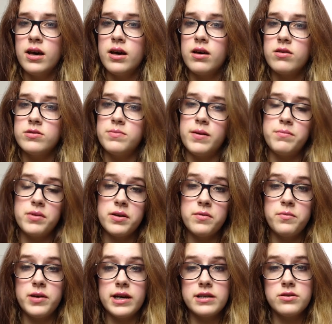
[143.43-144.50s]
because my body would
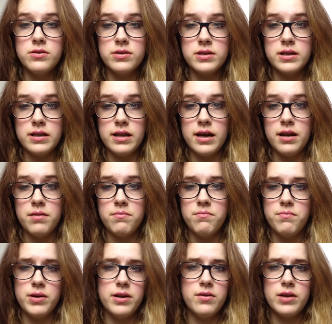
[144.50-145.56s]
be exhausted then,
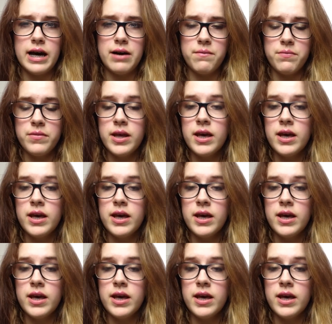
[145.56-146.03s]
but not now.